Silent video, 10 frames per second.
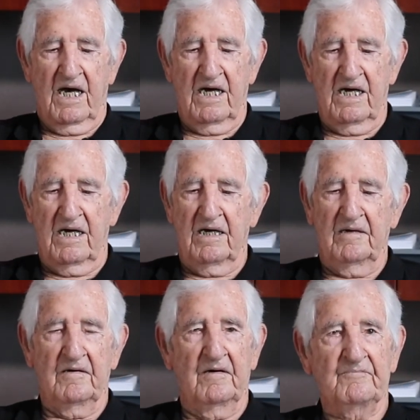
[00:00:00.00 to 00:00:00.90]

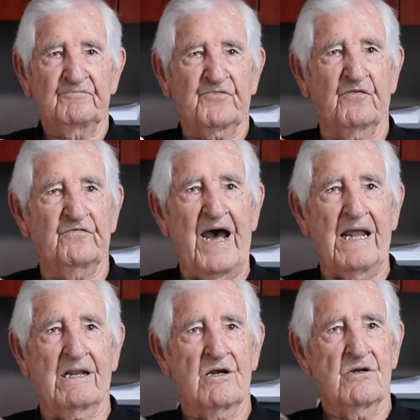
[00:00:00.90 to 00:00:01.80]
for
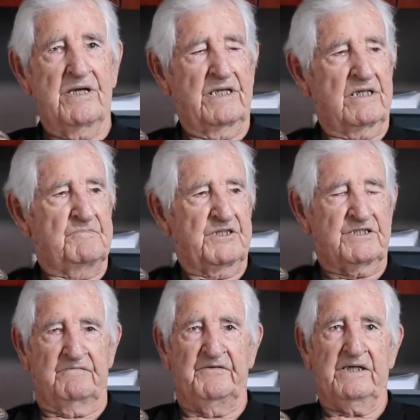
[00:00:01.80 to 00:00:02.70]
valor in the
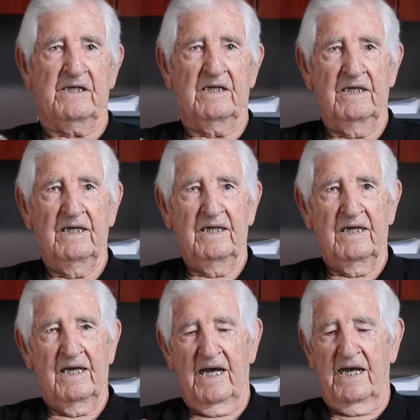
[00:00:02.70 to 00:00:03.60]
Pacific,
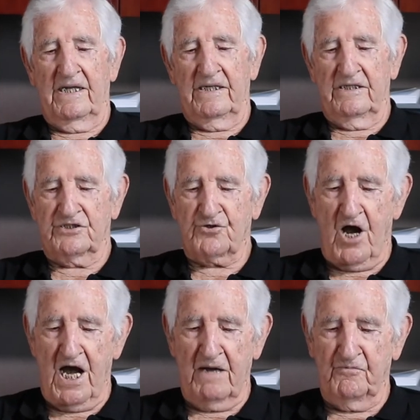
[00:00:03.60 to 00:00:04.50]
and
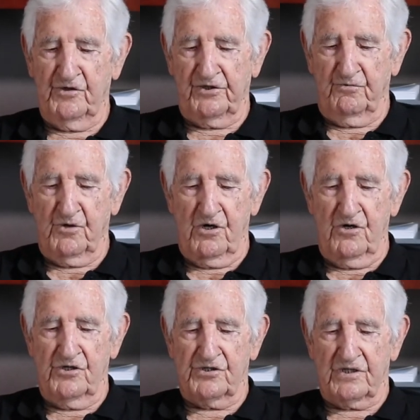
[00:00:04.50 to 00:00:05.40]
inscribed with the
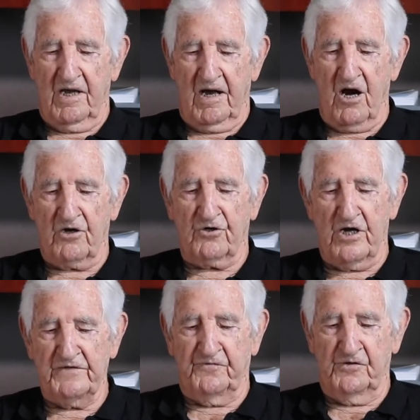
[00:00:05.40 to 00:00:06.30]
words, "Our
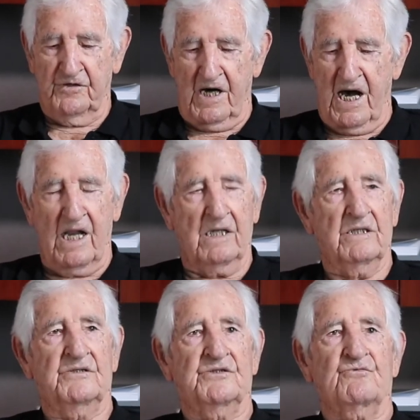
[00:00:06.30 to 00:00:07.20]
grateful
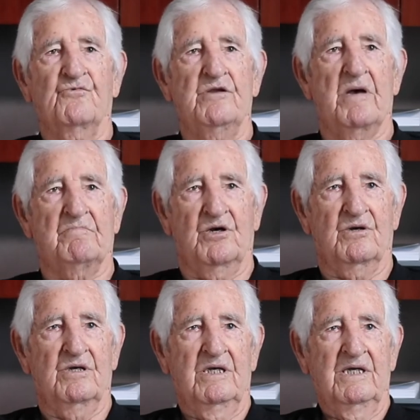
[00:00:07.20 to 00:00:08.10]
islands
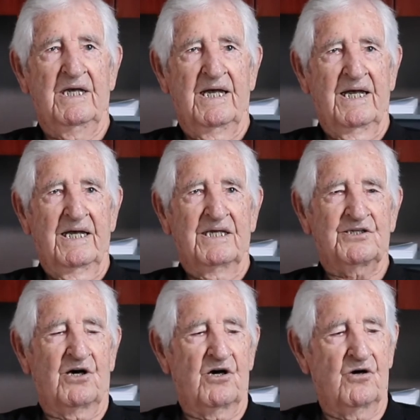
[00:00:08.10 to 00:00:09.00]
remember."
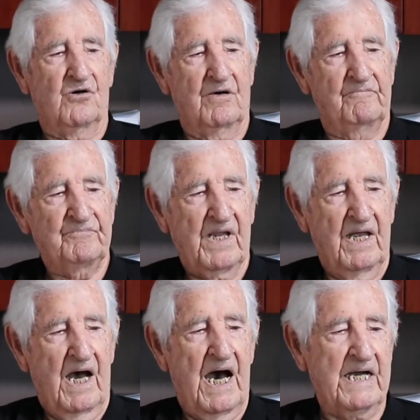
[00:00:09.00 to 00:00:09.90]
So
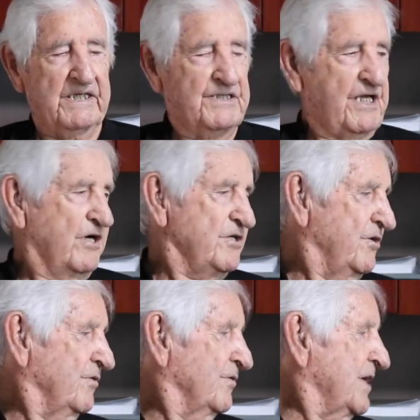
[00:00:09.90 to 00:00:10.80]
I can tell
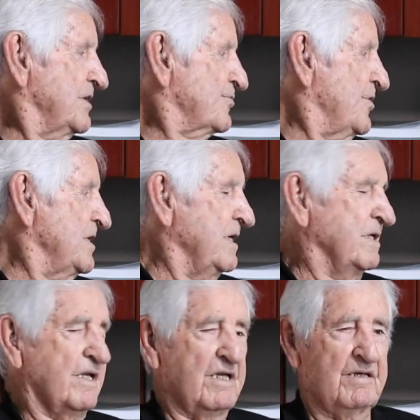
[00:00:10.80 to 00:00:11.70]
you, they
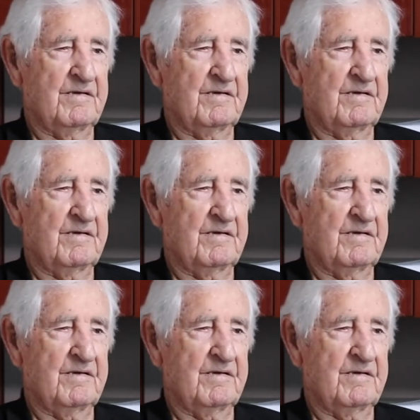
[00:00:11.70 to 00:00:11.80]
treated